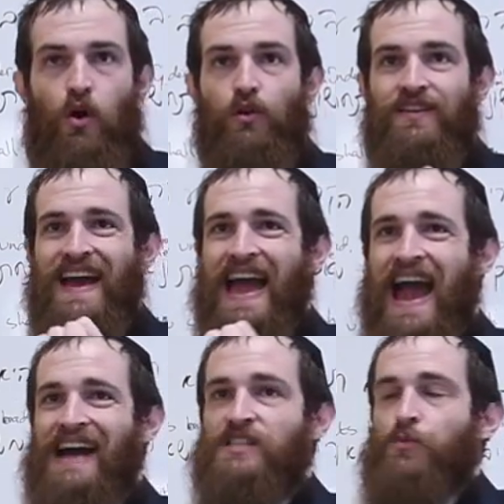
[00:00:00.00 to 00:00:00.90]
world
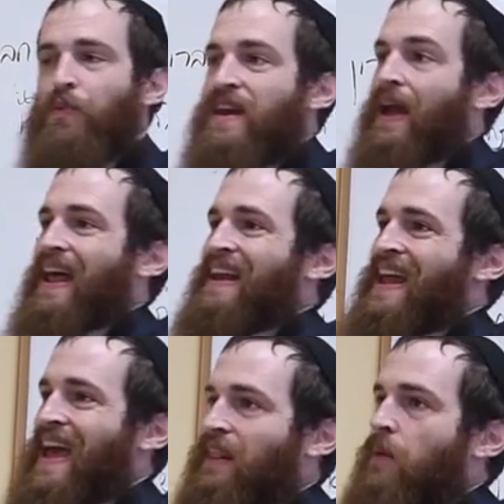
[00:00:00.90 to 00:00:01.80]
as being
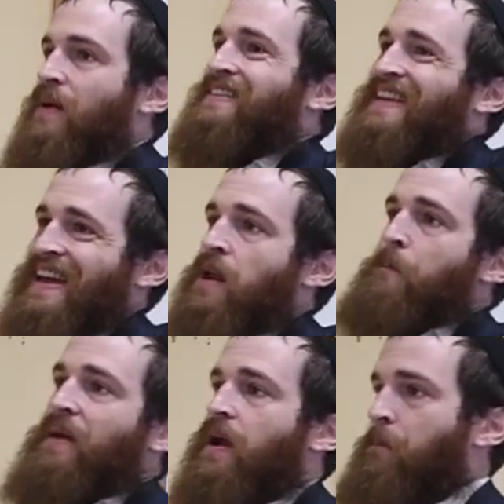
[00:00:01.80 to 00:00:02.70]
an element in a
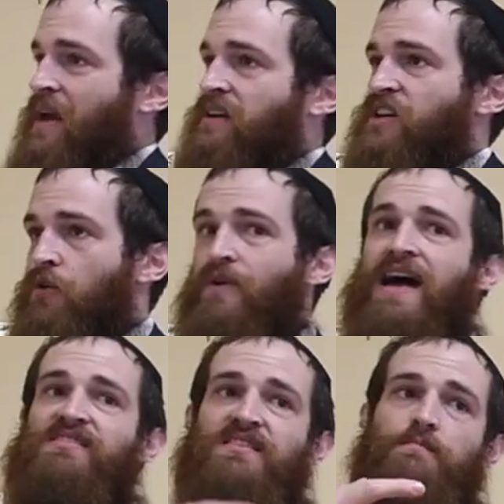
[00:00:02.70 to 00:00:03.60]
bigger picture rather